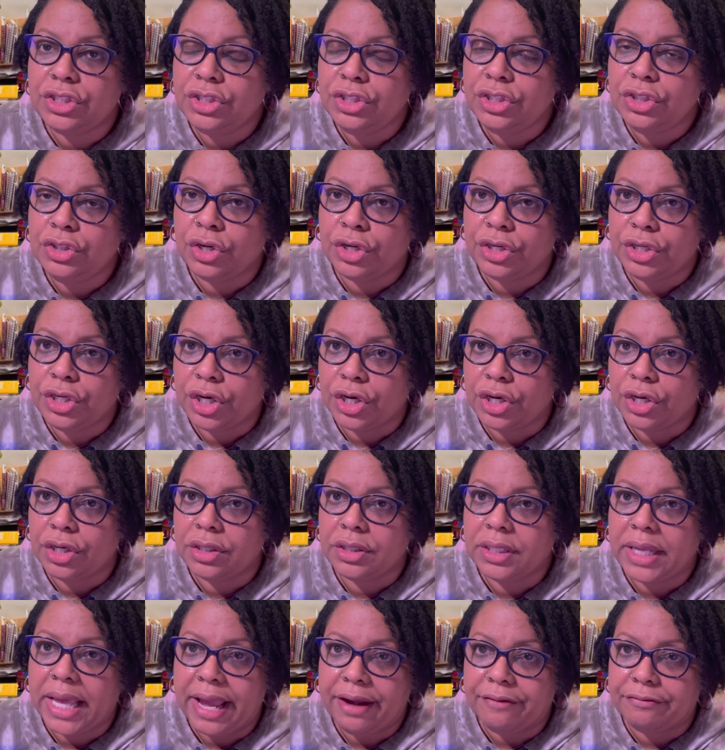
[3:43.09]
your
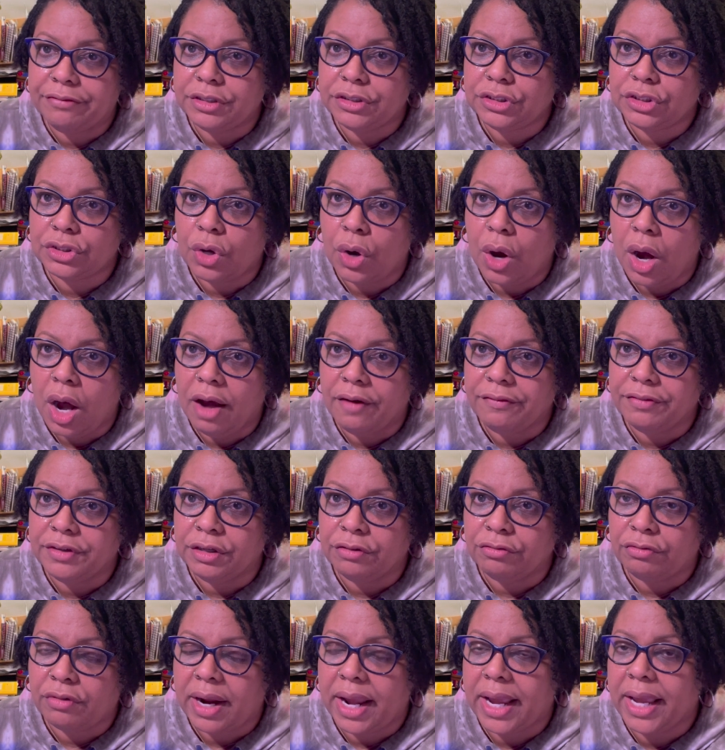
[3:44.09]
dirt every so
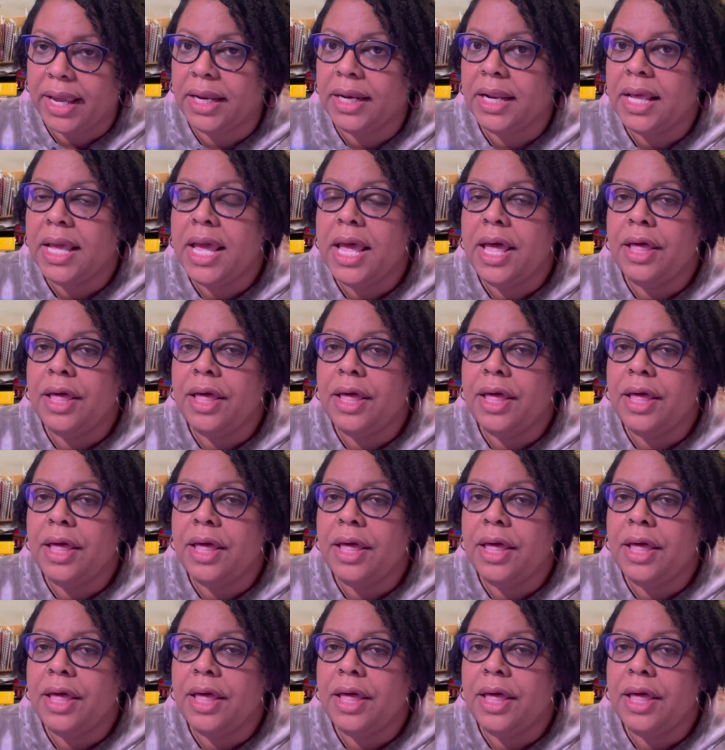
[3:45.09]
often, right?